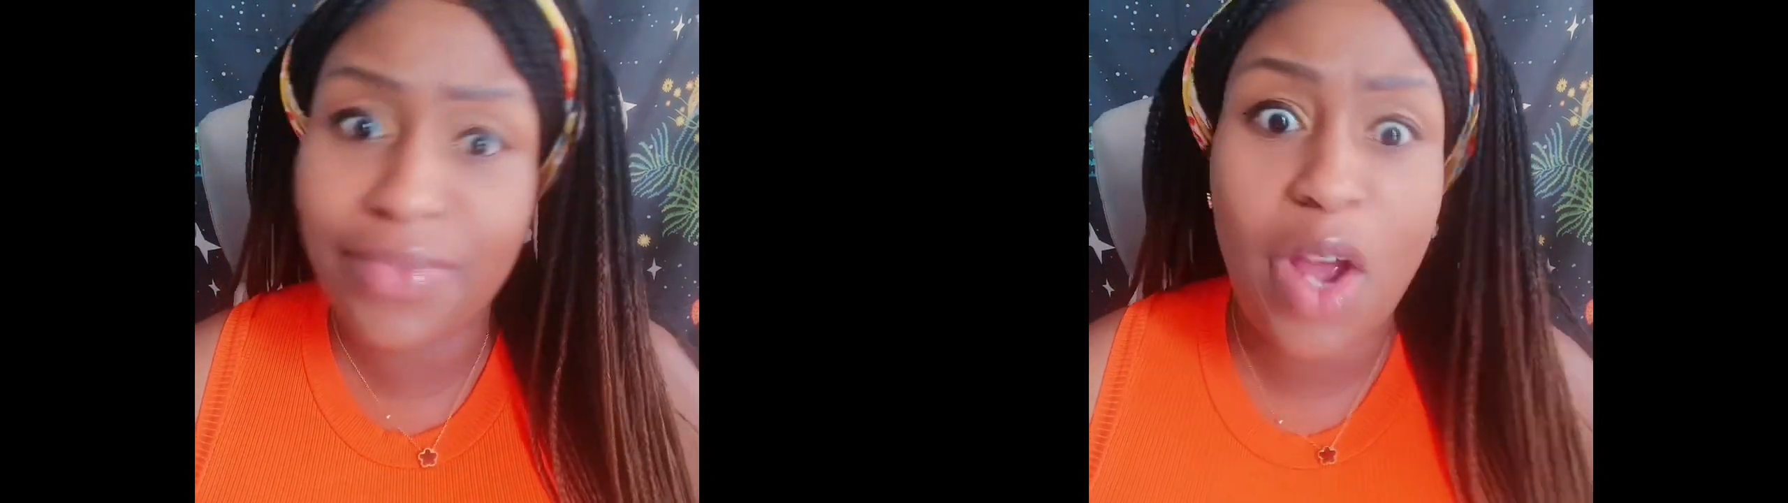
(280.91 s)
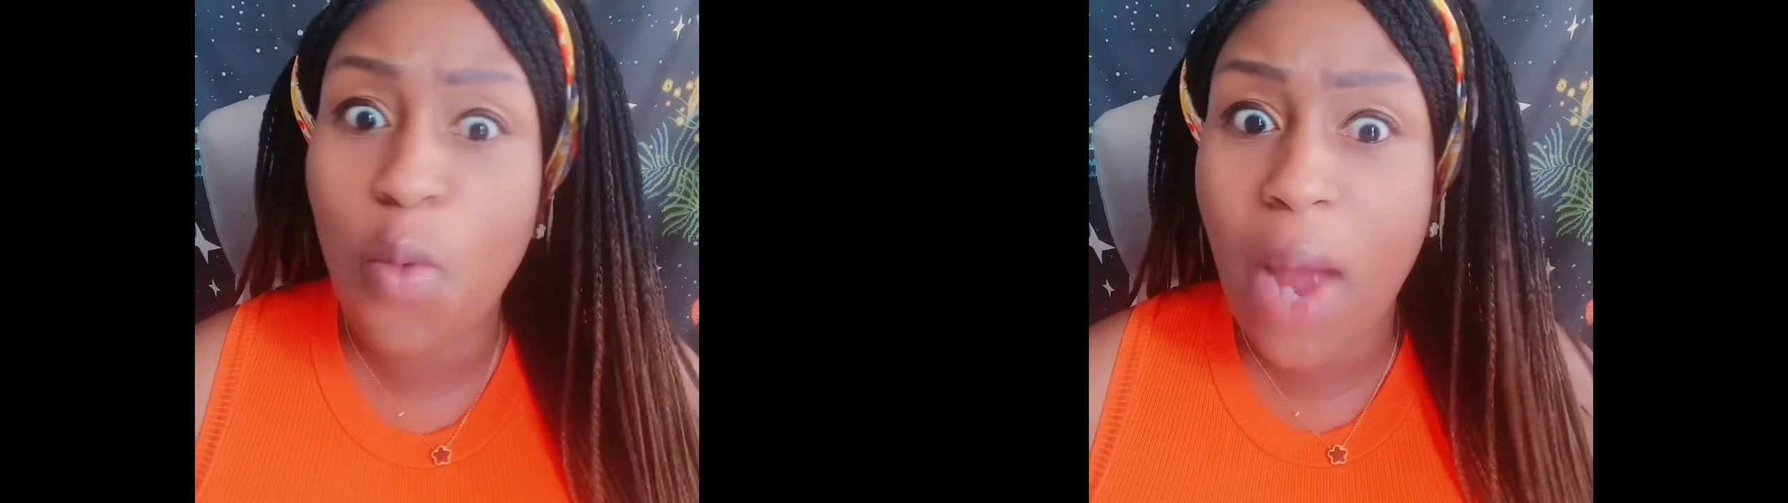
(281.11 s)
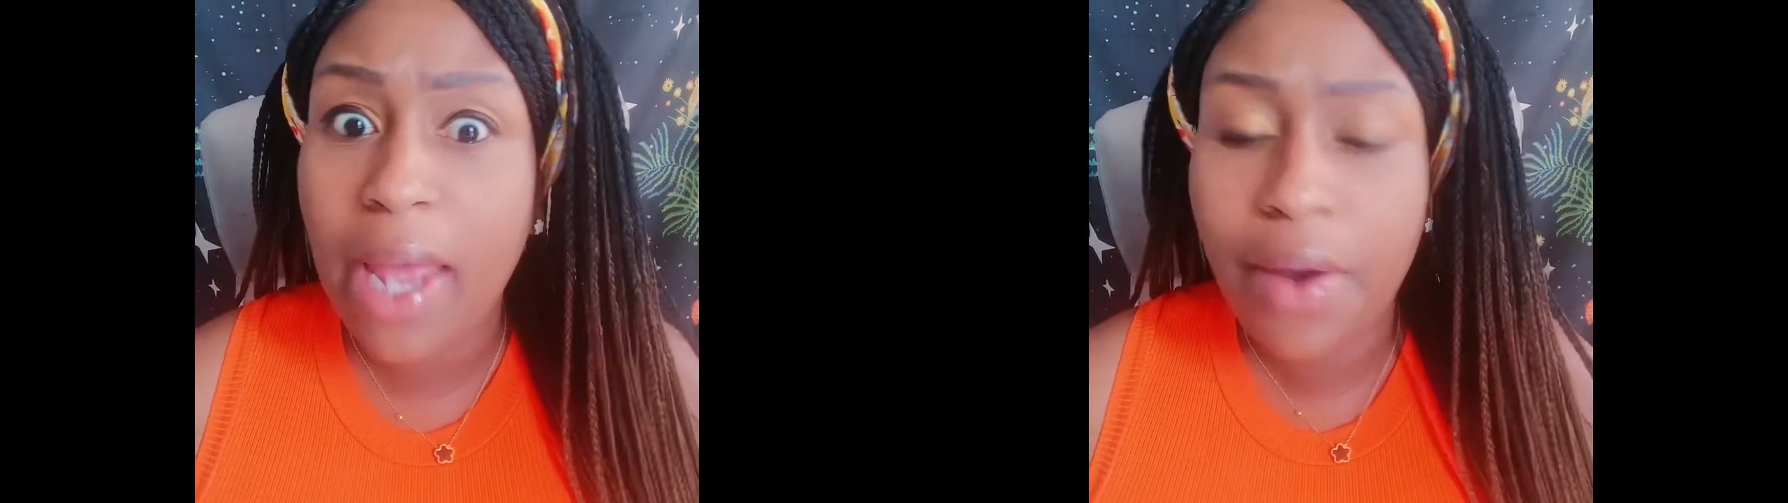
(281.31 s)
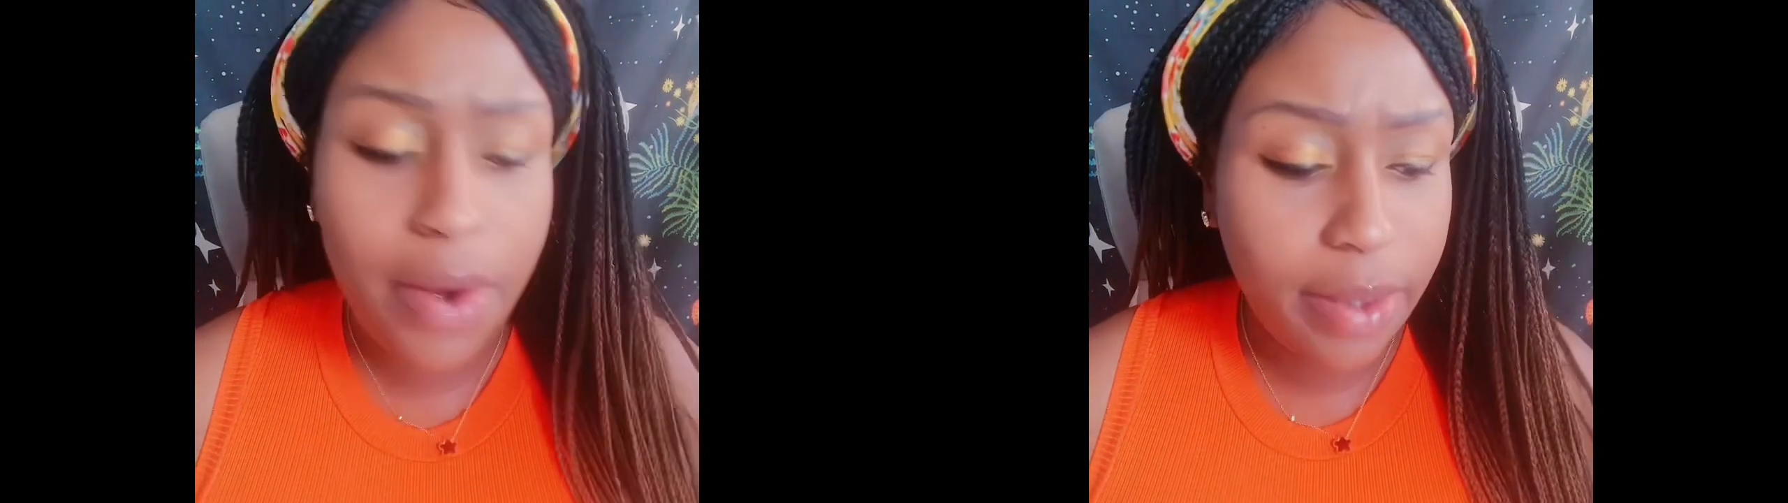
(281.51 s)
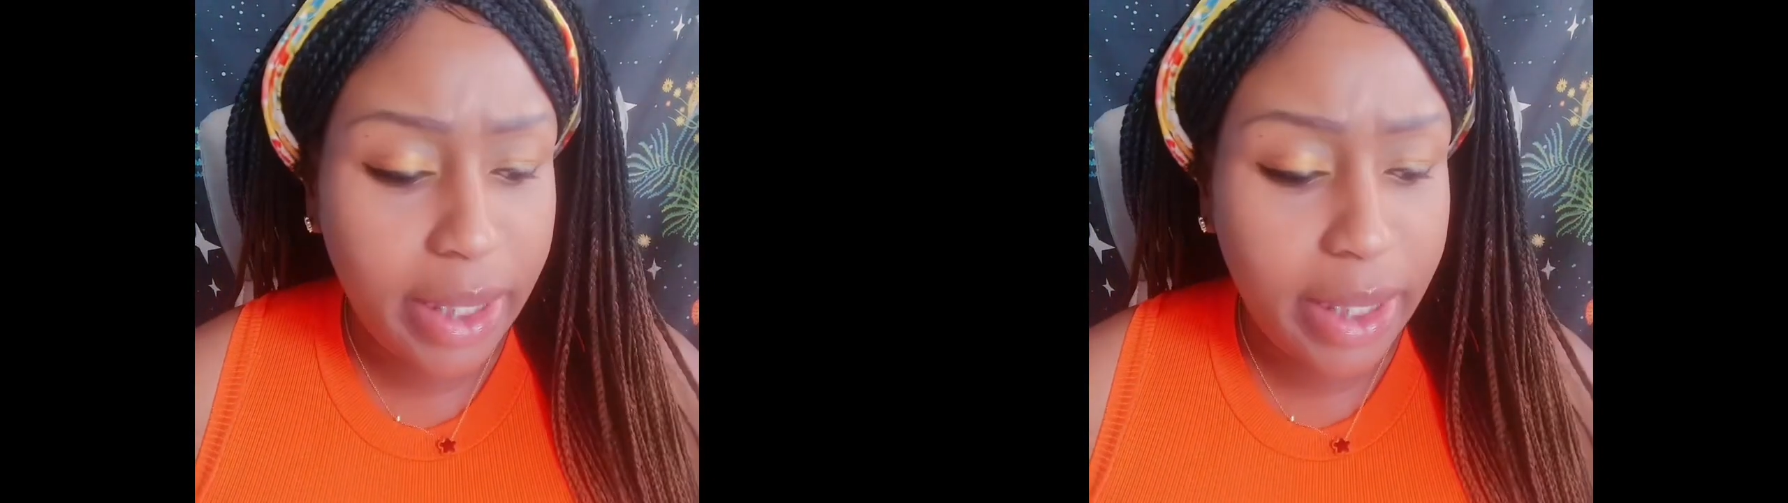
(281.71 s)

white cult